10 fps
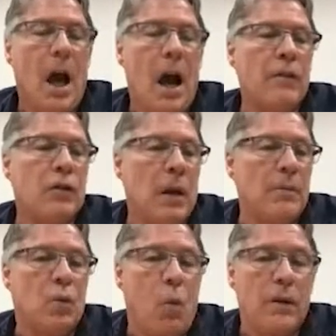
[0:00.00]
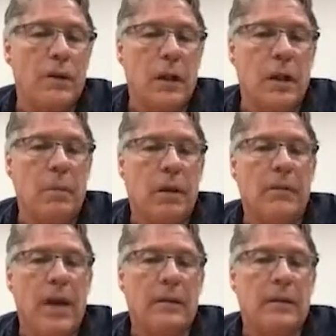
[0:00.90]
I've described just one study, but in
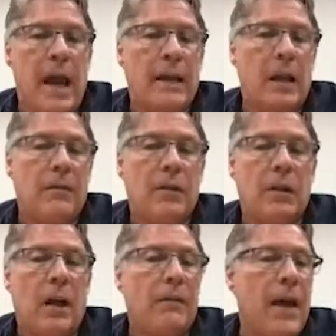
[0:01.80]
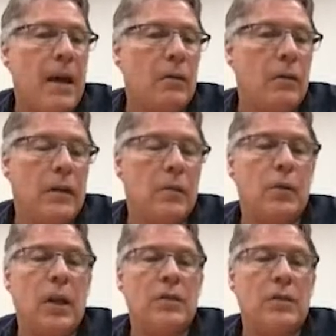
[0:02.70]
fact Zach Davis and I found that the
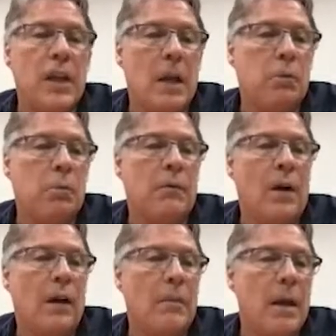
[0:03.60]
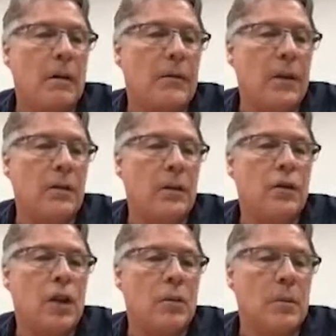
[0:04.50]
mutation sampler provided a better fit to the
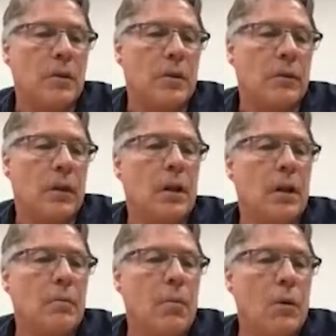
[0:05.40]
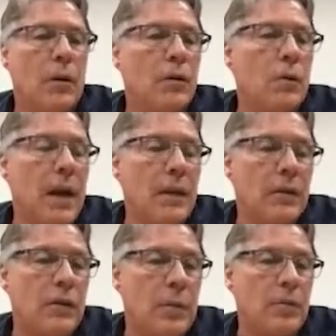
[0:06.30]
judgments of more than
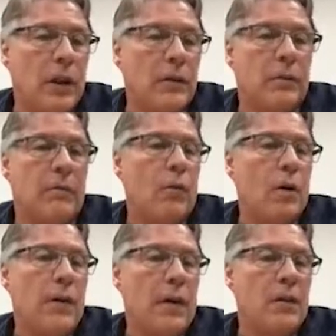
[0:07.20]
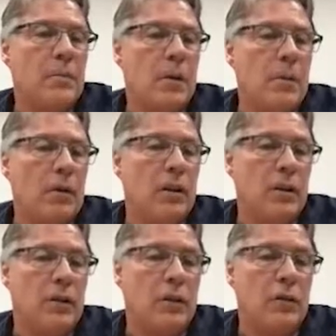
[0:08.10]
2,000 subjects from 45 experimental
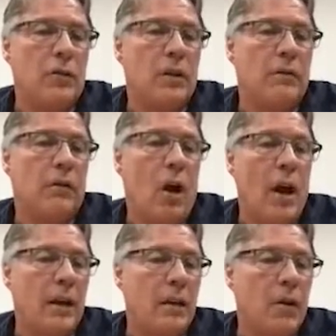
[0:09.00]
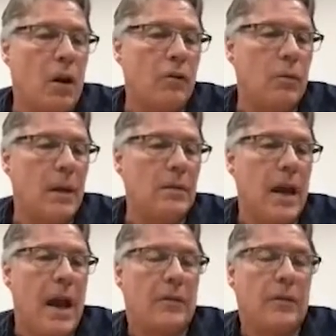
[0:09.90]
conditions using a variety of causal-based
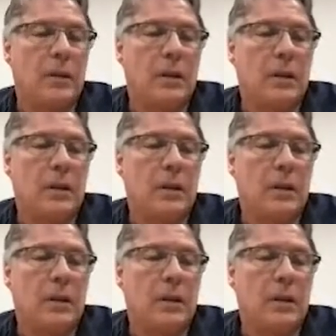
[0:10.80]
tasks,